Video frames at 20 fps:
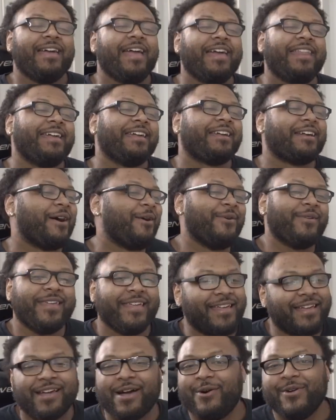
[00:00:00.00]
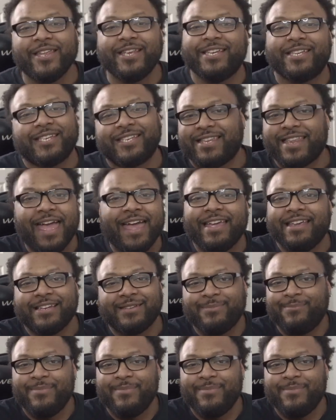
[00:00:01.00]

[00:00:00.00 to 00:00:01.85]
And then Cody stays